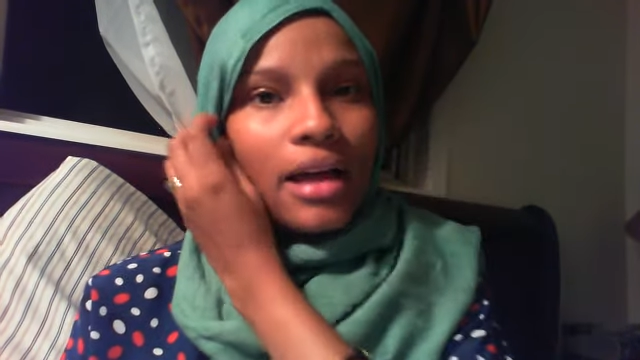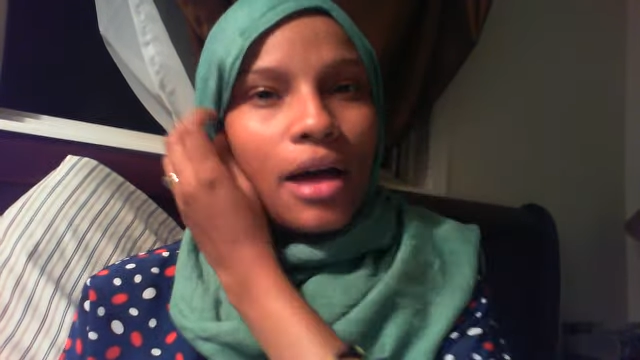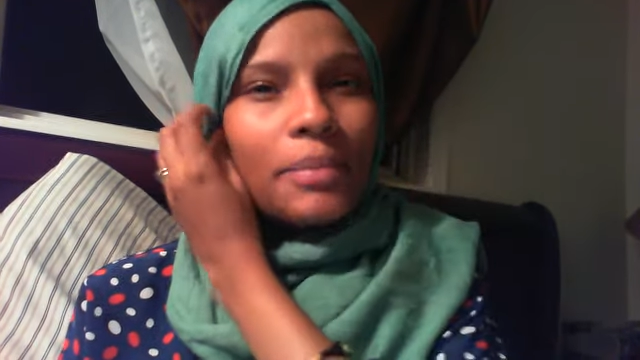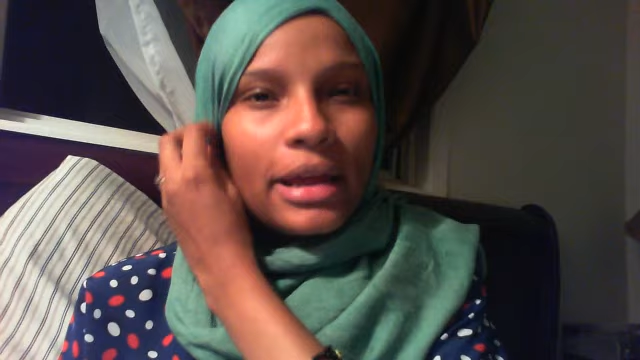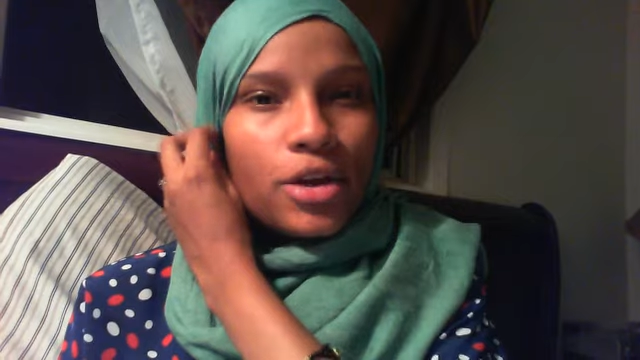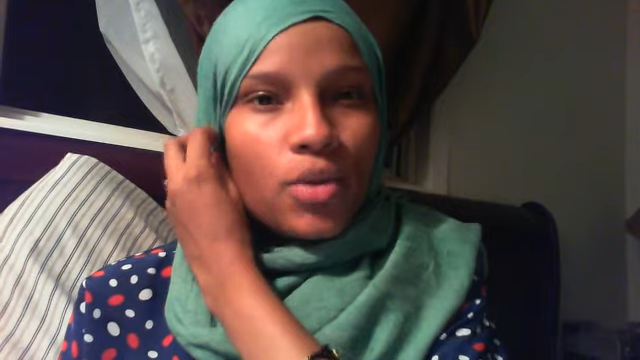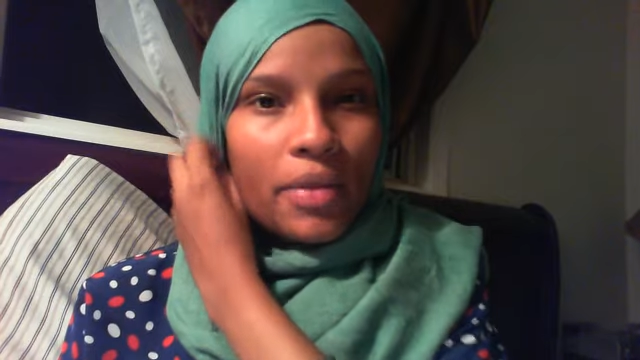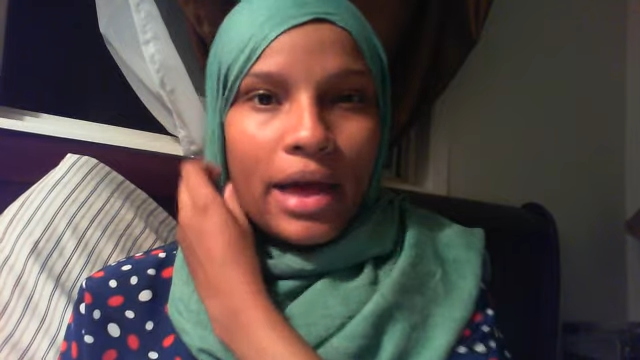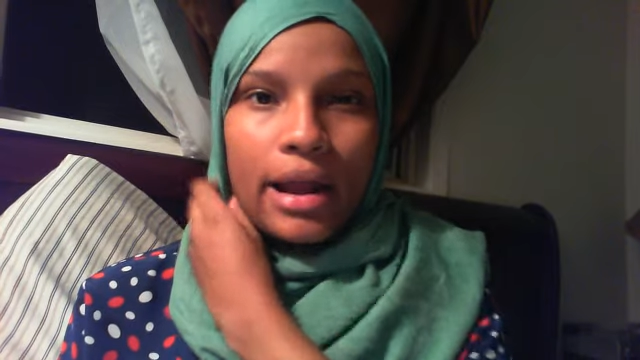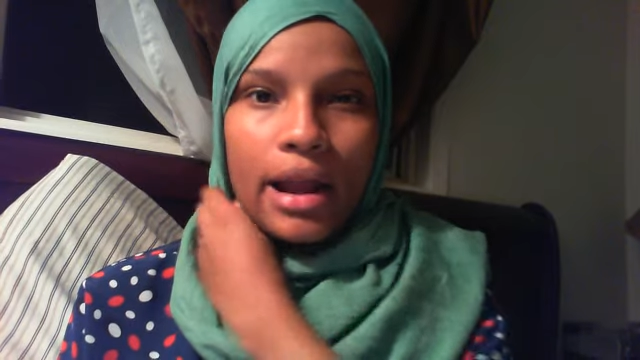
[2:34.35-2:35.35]
update you
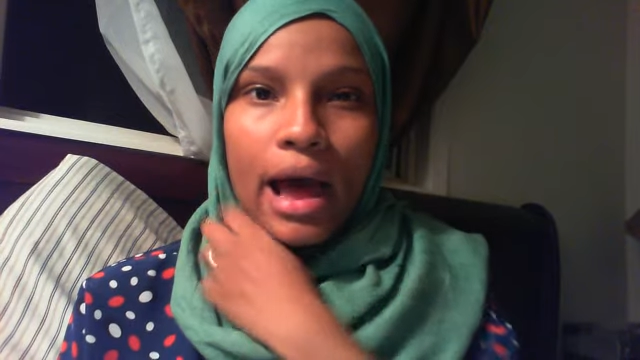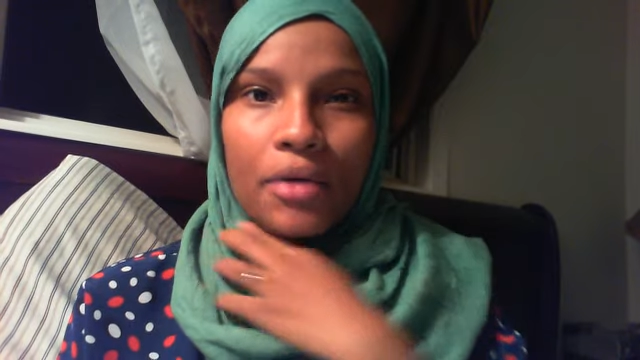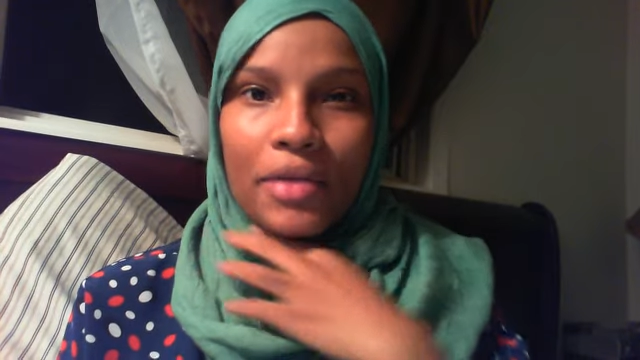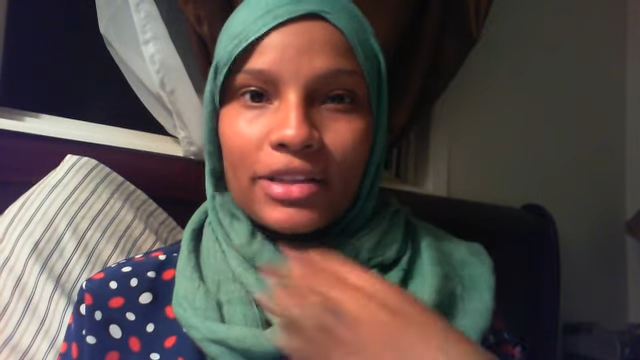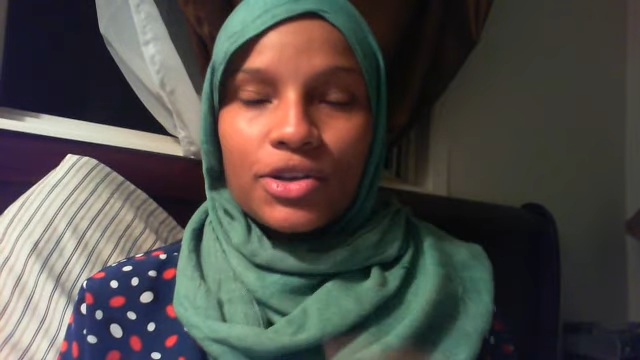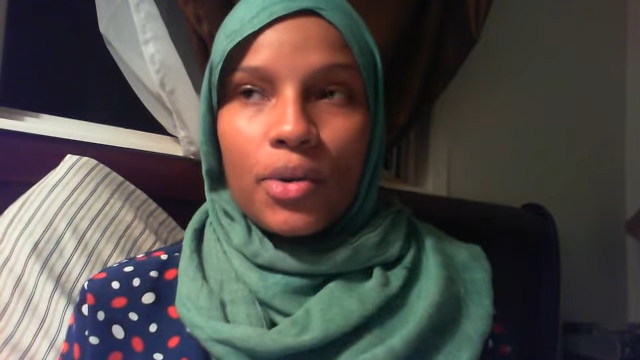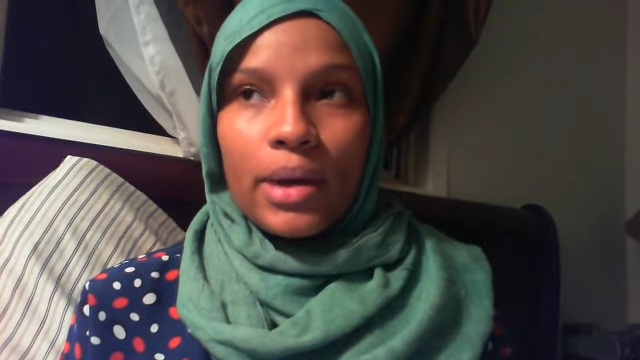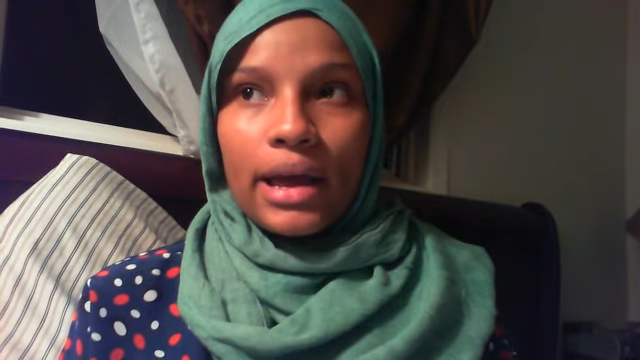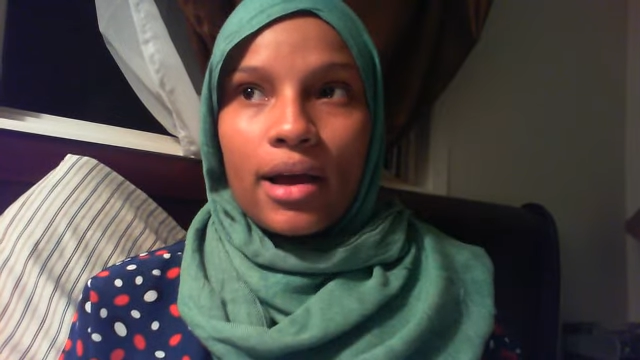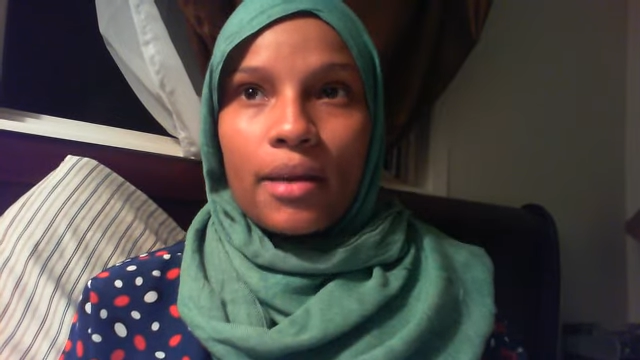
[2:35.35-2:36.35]
on that and how that's
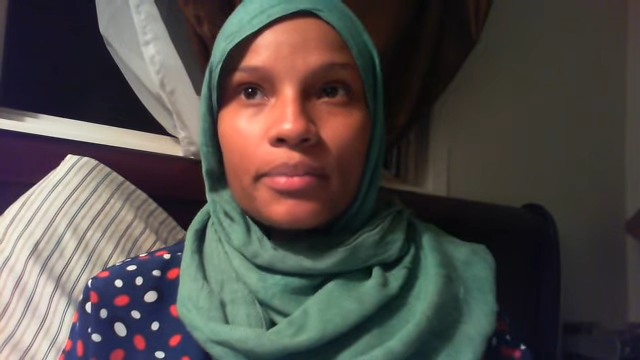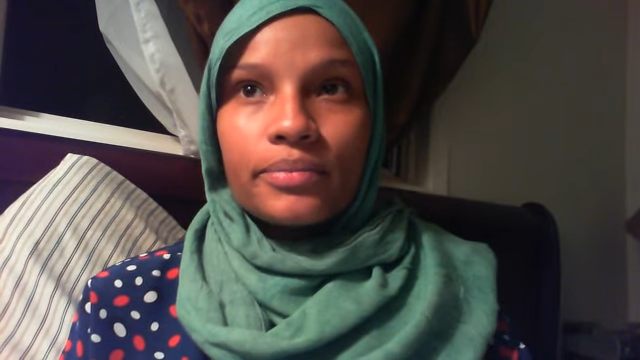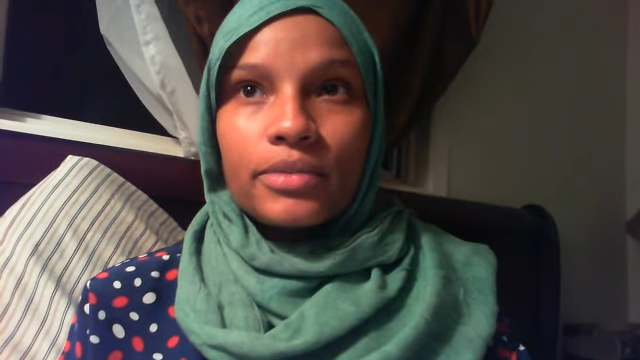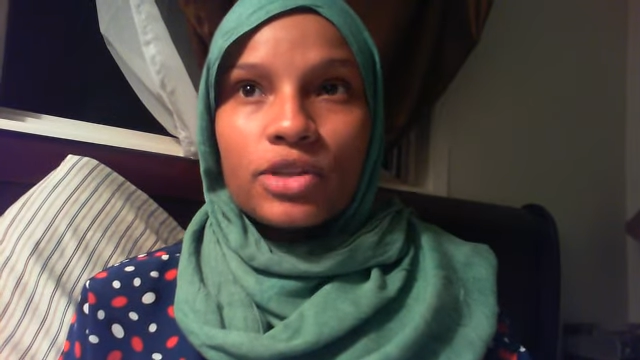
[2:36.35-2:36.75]
going.